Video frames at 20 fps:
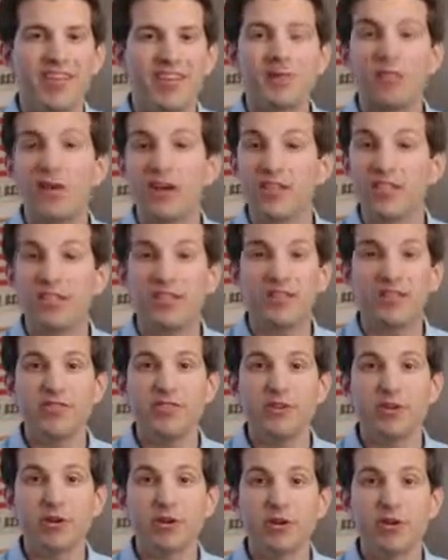For activities
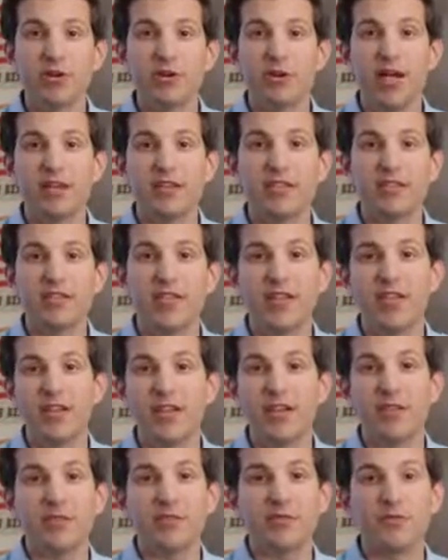to work correctly,
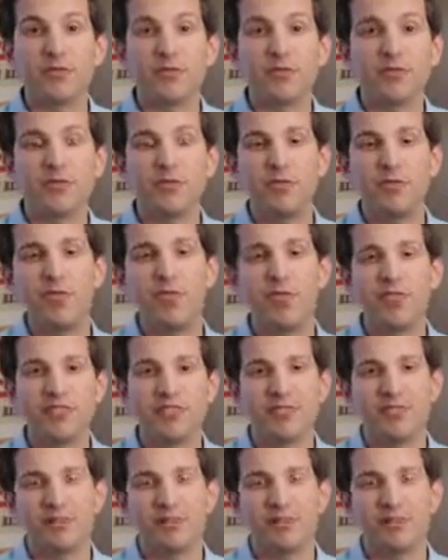here's a few important